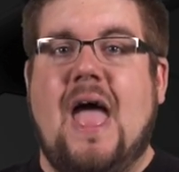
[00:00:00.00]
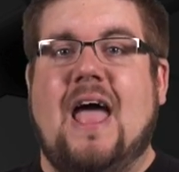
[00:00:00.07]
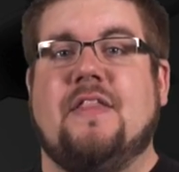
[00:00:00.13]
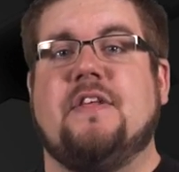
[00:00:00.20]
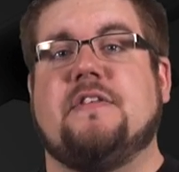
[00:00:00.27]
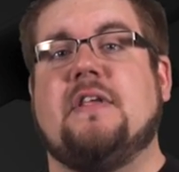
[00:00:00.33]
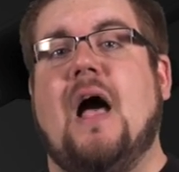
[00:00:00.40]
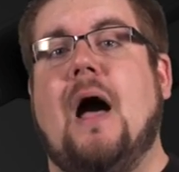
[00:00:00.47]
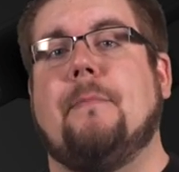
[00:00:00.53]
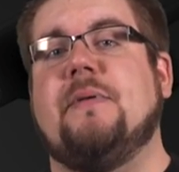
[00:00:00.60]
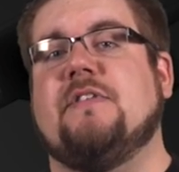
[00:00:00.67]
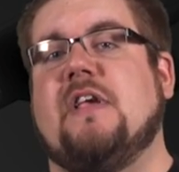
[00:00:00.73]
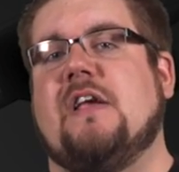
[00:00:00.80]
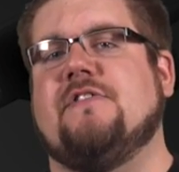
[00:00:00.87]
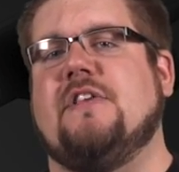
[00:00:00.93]
and the top
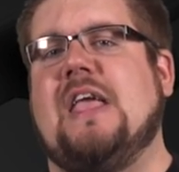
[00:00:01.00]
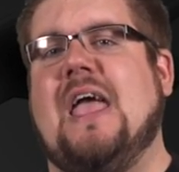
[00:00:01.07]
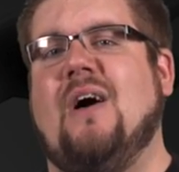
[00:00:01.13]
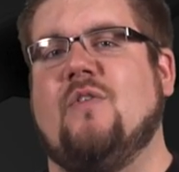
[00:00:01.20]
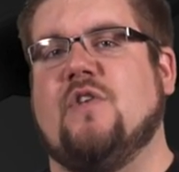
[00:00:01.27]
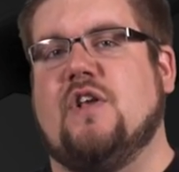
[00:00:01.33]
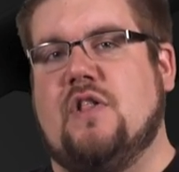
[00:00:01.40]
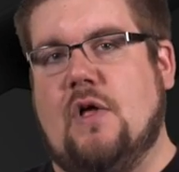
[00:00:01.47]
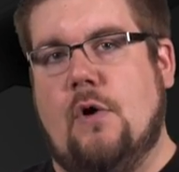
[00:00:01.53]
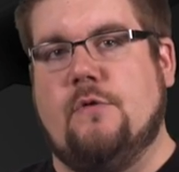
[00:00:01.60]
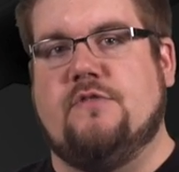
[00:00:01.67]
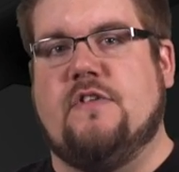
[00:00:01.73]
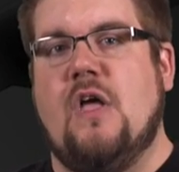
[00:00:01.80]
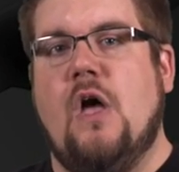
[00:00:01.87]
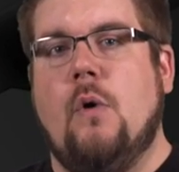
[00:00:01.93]
is actually held
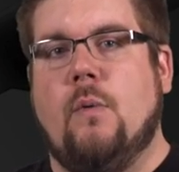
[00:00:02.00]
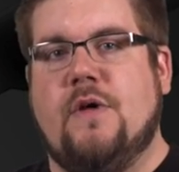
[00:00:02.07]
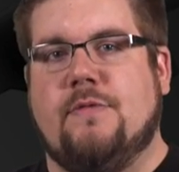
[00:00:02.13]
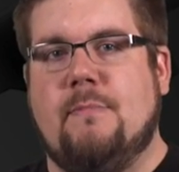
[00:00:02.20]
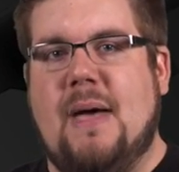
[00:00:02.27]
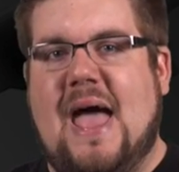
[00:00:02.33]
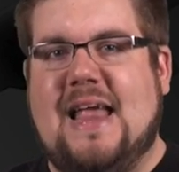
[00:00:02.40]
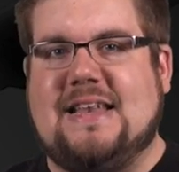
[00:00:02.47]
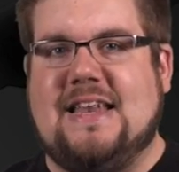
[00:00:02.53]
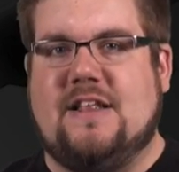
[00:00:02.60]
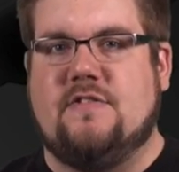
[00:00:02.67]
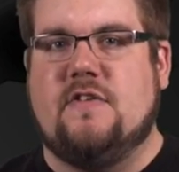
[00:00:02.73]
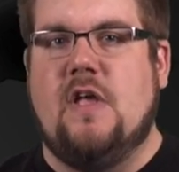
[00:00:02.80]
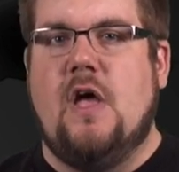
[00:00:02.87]
closed with magnets.